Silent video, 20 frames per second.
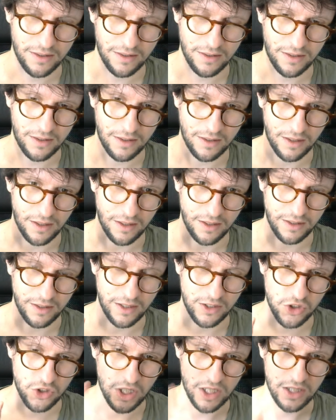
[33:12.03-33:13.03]

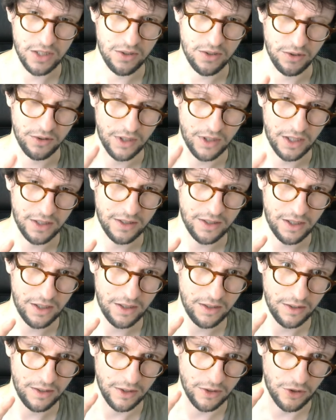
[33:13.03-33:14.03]
the JSON
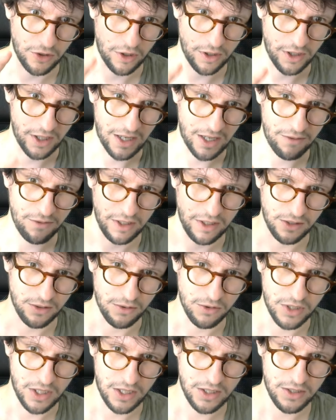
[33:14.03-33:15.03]
data. It turns the level
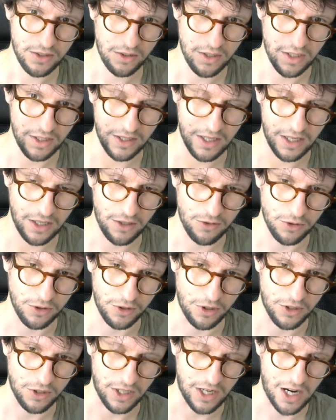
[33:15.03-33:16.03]
into JSON, and then it
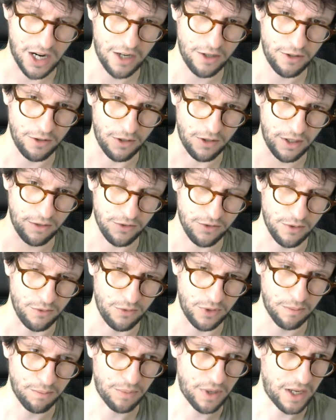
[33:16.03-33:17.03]
returns an error if
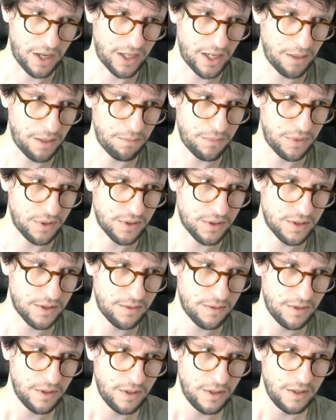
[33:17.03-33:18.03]
something bad
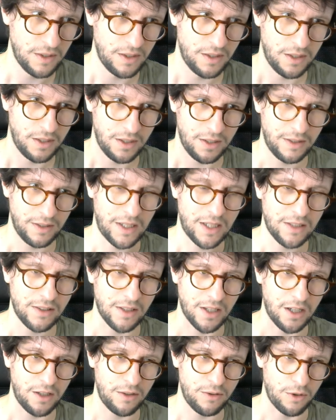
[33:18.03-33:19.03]
happens.
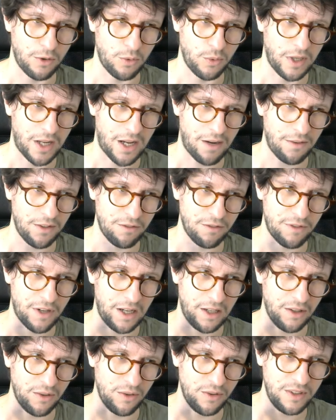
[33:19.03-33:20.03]
That error will have the
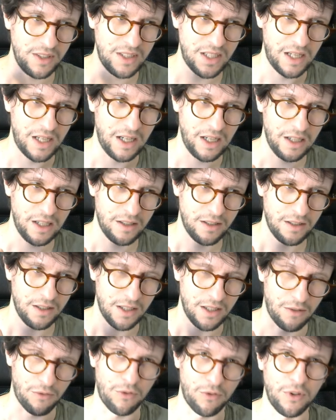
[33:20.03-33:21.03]
value nil
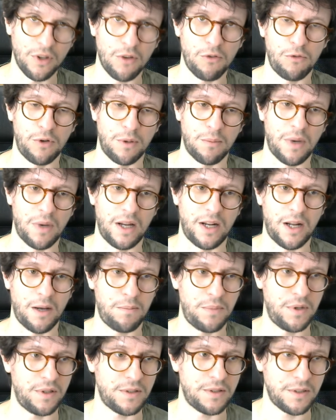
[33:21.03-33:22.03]
if nothing bad
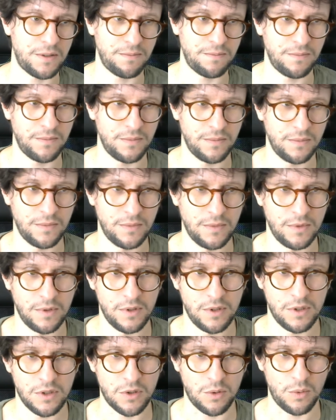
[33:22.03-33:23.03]
happens.
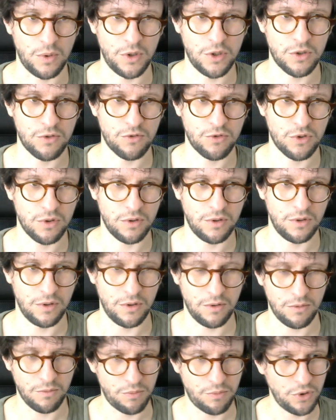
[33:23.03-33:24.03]
So we just
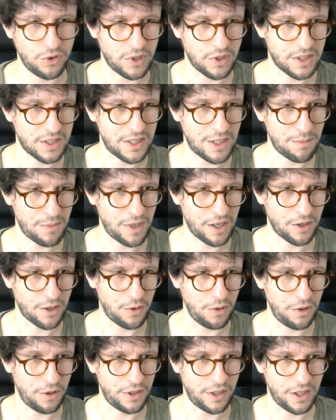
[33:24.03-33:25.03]
put a
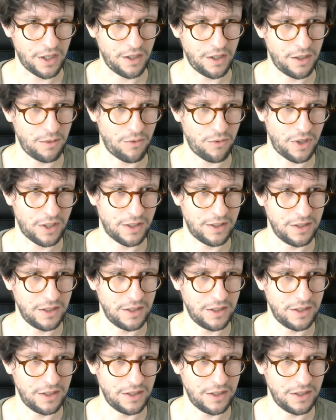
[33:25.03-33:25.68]
semicolon here, and then we write